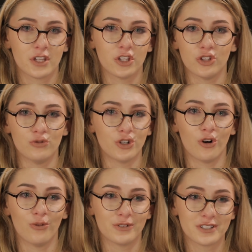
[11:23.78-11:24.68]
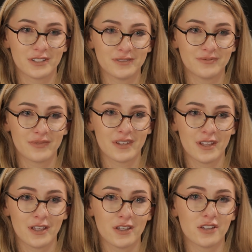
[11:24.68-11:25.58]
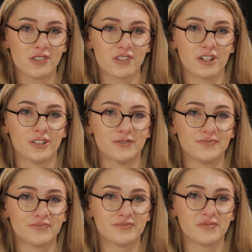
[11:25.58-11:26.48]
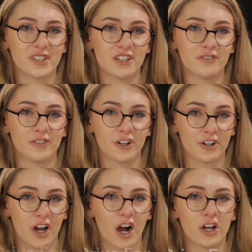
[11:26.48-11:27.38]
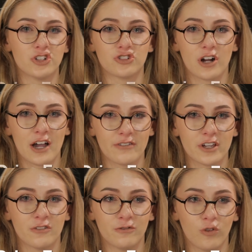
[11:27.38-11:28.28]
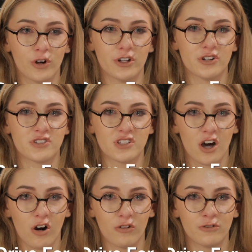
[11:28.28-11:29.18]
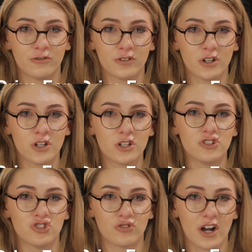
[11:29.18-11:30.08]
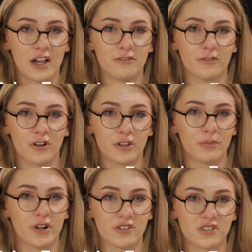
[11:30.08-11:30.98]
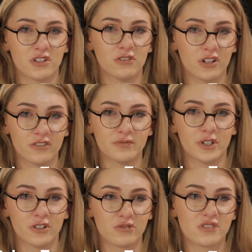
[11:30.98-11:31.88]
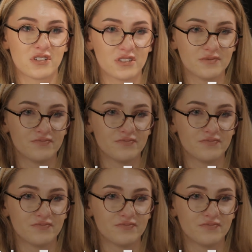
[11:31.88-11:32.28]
You don't. So, if you're not driving for yourself, drive for the person you love most.